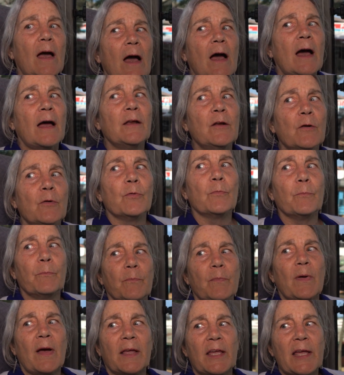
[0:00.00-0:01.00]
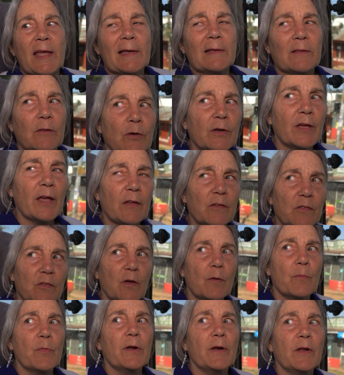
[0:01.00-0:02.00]
I can't look at
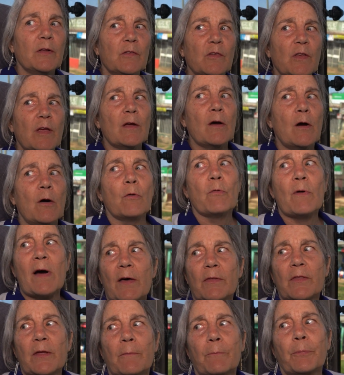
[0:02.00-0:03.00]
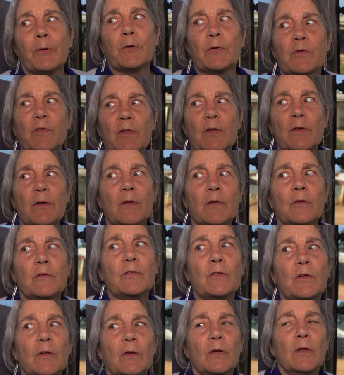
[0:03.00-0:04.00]
someone and say, oh wow, that person
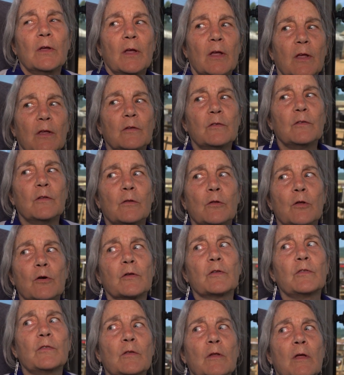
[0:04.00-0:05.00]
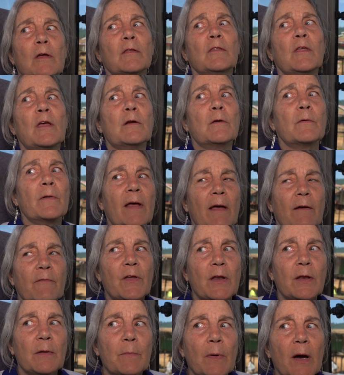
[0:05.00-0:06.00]
looks like they don't have
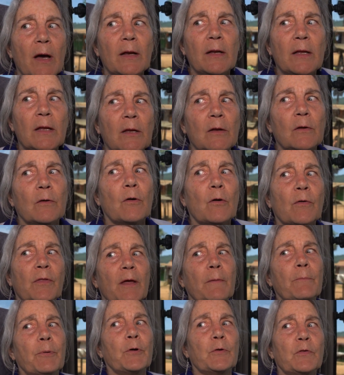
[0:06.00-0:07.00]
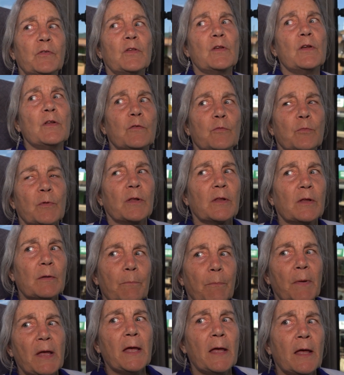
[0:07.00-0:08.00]
any money, or oh, that person is really
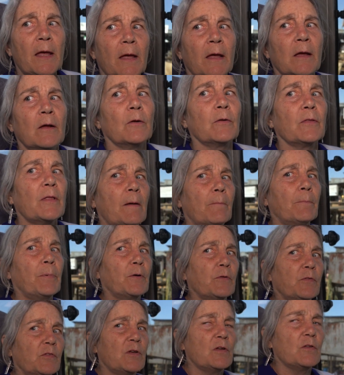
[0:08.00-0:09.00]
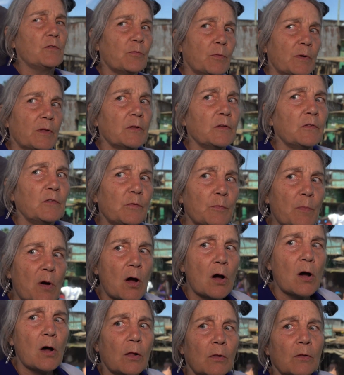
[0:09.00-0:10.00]
big, or that person is really
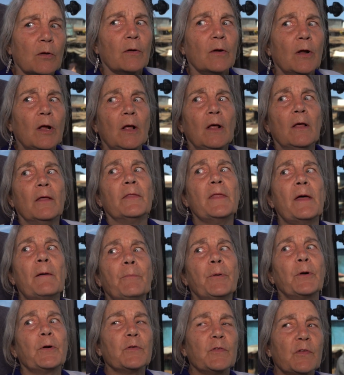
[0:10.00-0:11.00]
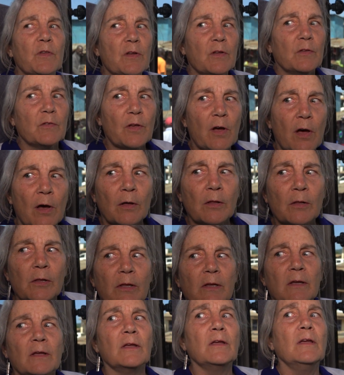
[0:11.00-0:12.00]
small, or that person is
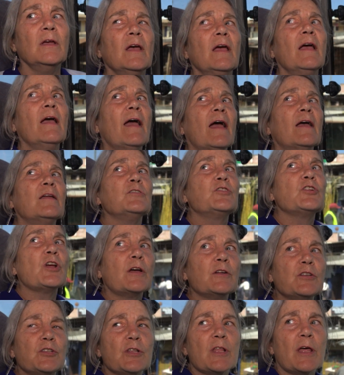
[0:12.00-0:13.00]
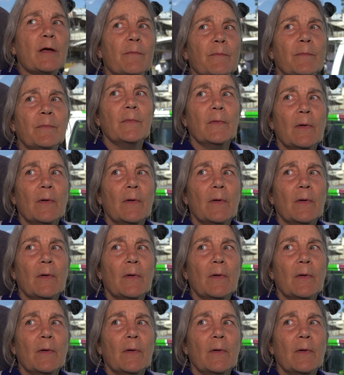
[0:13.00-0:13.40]
ugly, and judge them.